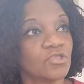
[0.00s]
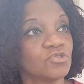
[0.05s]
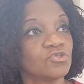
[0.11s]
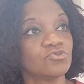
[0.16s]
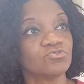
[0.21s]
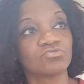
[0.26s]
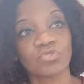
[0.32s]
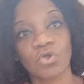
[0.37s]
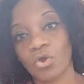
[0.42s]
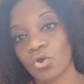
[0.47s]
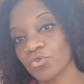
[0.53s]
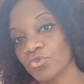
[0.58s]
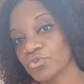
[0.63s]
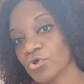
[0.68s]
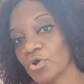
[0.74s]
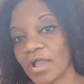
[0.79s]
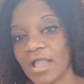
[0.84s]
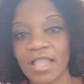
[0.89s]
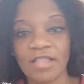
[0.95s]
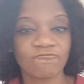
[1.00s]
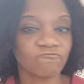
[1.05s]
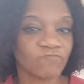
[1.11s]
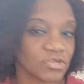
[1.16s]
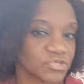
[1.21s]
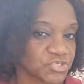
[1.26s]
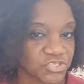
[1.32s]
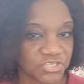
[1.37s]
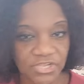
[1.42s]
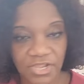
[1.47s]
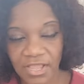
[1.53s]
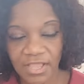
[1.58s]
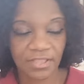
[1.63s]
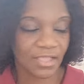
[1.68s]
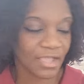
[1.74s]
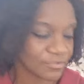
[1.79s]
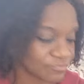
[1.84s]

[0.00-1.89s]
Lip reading: So, you know, I rushed there, I got